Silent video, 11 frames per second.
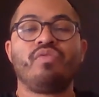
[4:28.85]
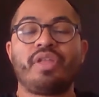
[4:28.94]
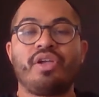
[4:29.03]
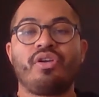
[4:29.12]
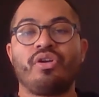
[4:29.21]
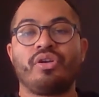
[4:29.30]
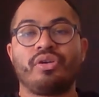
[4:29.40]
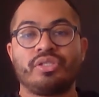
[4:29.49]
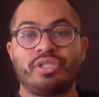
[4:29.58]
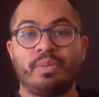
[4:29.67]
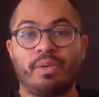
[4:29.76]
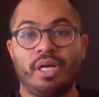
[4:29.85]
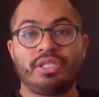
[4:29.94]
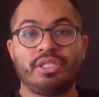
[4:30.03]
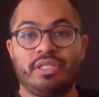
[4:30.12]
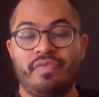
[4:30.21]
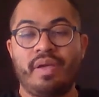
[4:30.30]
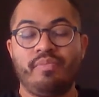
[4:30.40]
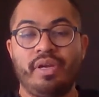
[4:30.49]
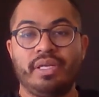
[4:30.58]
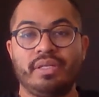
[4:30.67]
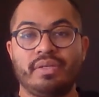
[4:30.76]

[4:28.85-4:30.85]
that your subconscious is vibrating.